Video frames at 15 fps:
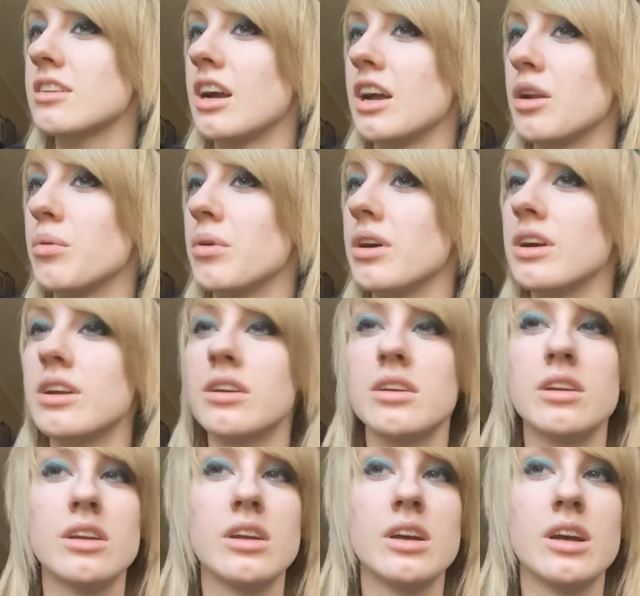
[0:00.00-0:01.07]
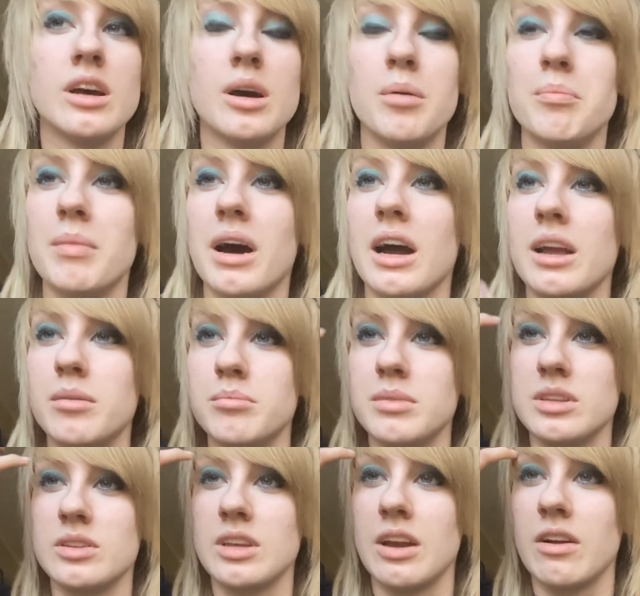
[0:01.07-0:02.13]
kind of what my
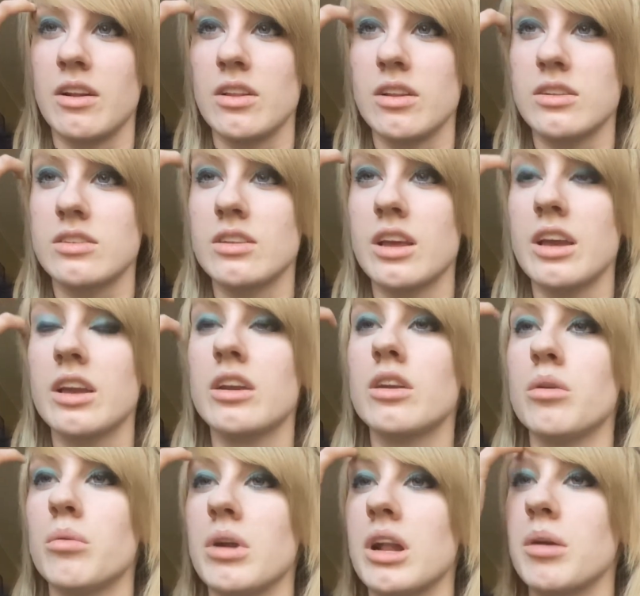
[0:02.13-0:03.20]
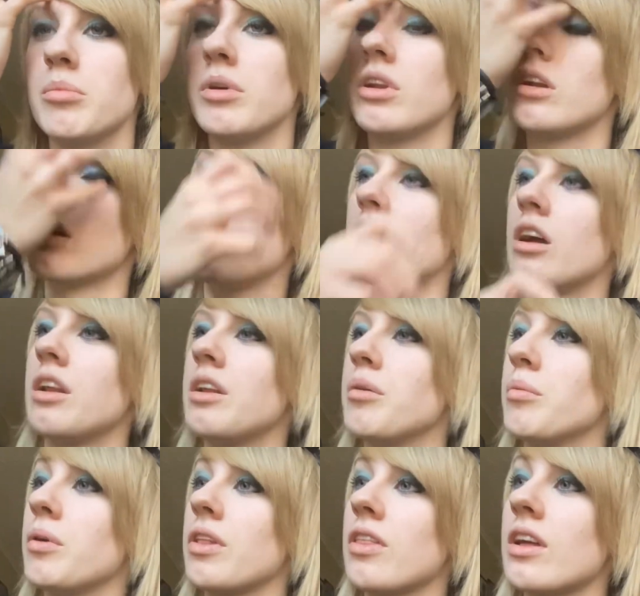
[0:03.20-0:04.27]
mascara looks like when I put it on
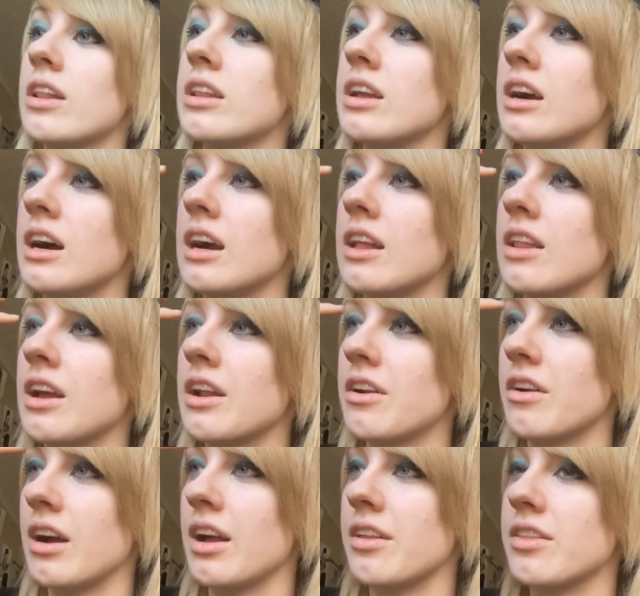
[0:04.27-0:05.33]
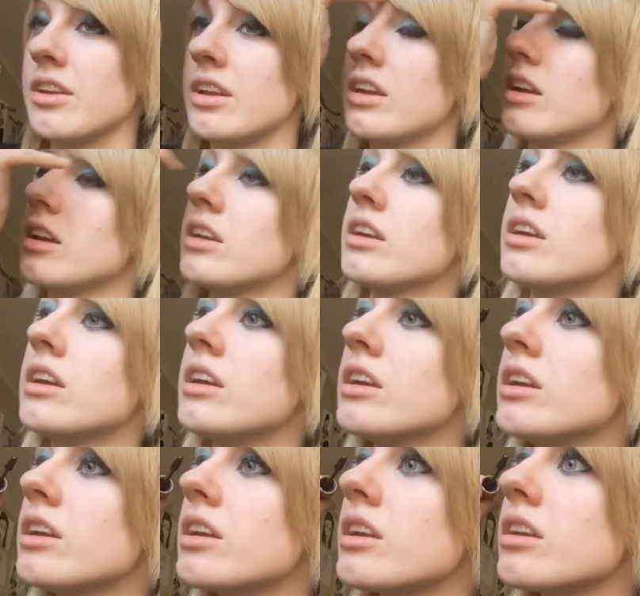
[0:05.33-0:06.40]
with like the eyeliner. I think it
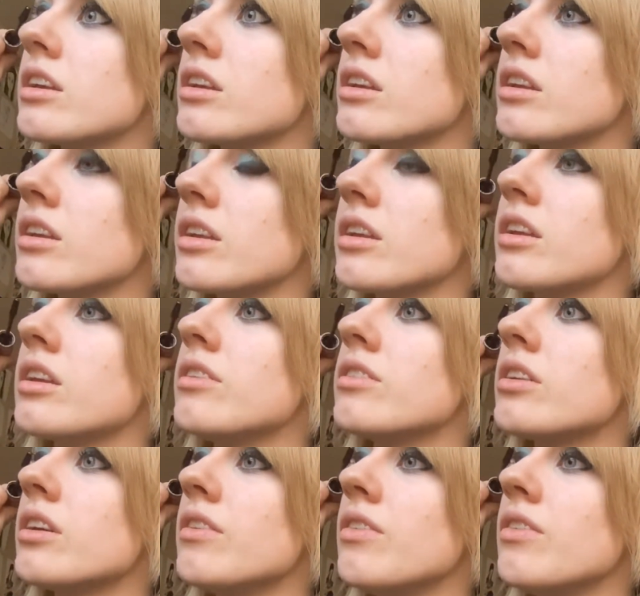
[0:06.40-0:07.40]
gives it a